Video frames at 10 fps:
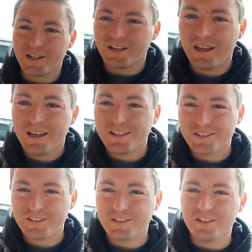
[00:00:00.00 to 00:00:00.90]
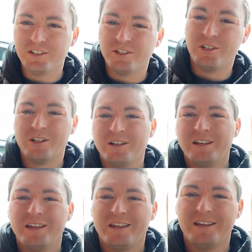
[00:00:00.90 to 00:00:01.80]
it still
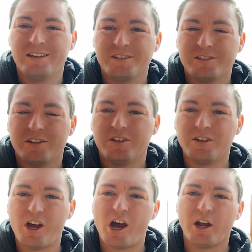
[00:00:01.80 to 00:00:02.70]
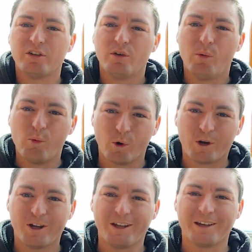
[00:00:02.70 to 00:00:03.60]
is not
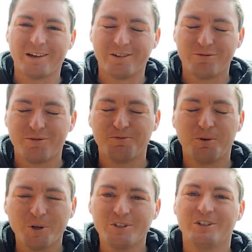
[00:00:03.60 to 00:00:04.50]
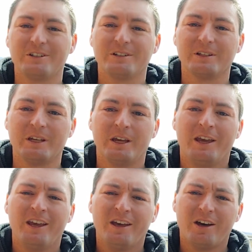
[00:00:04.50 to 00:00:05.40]
working, unfortunately.
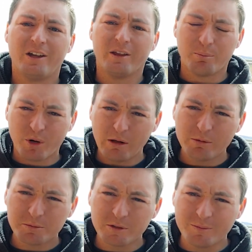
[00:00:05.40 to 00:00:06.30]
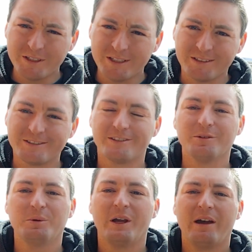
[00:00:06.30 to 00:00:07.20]
It probably means
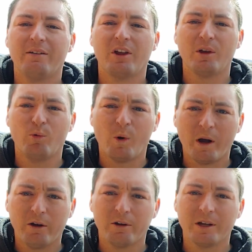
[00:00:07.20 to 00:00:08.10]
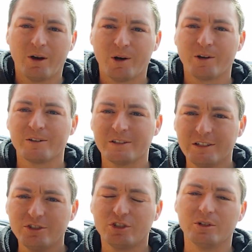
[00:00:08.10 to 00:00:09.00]
that we have a wiring harness
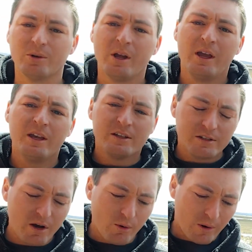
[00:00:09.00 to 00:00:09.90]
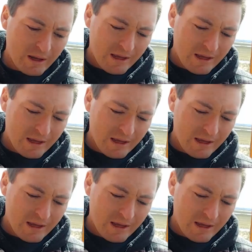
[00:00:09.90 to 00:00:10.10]
issue. So